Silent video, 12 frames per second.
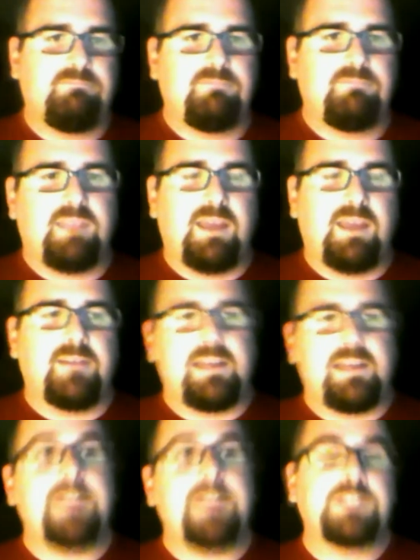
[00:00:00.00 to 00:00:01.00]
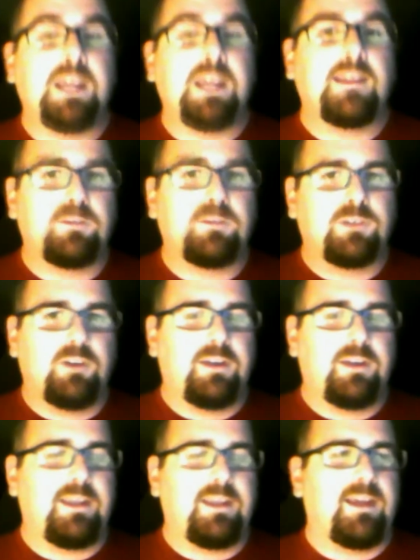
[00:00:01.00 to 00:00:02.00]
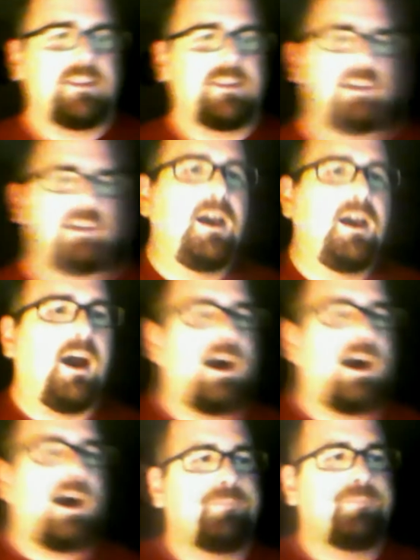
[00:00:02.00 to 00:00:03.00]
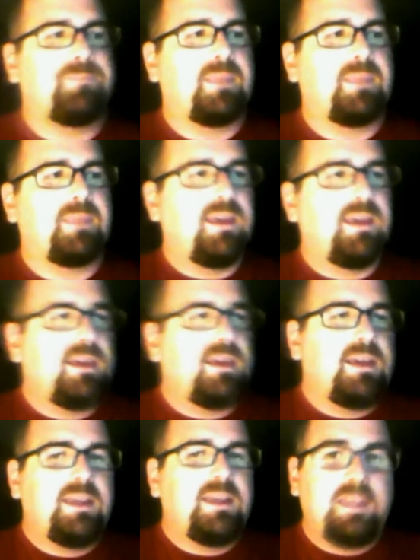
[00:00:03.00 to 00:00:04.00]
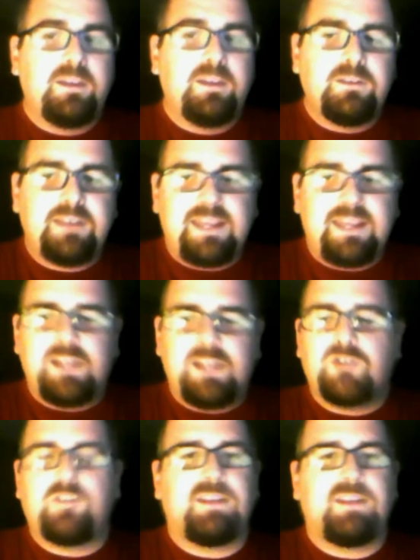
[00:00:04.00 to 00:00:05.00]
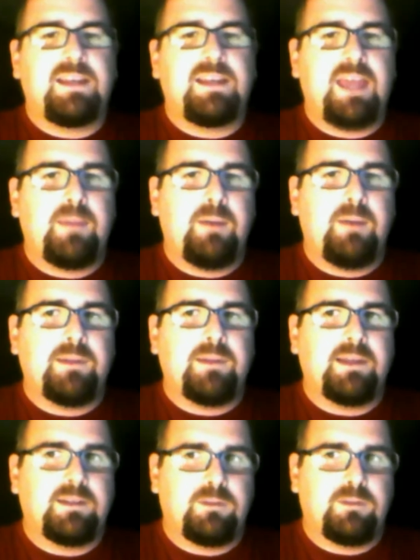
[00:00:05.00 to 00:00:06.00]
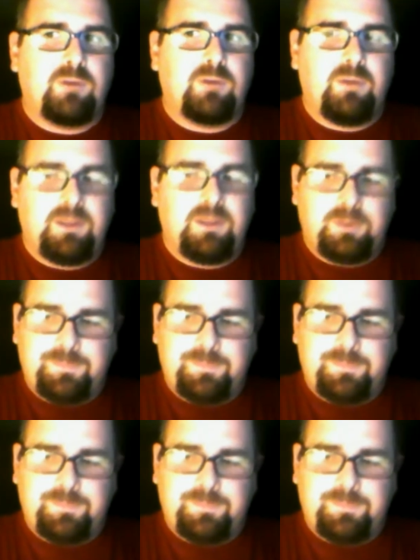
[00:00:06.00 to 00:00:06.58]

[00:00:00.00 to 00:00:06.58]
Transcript: can get a chance returning kicks. Um, here's an interesting name I would like to throw at you.